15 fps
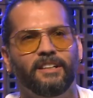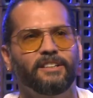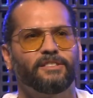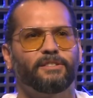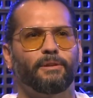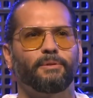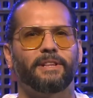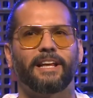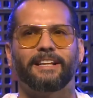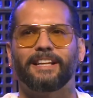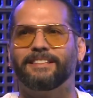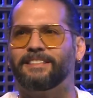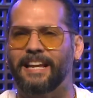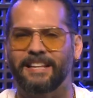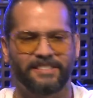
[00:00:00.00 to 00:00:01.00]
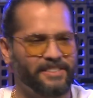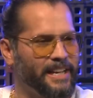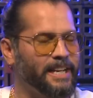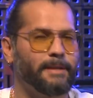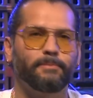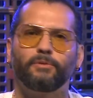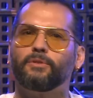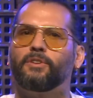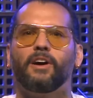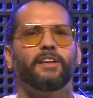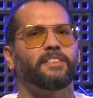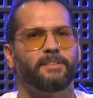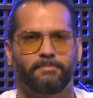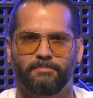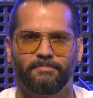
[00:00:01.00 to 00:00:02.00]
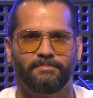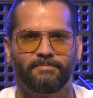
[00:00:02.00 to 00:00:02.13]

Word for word: so we we're like, let's send him to Gotham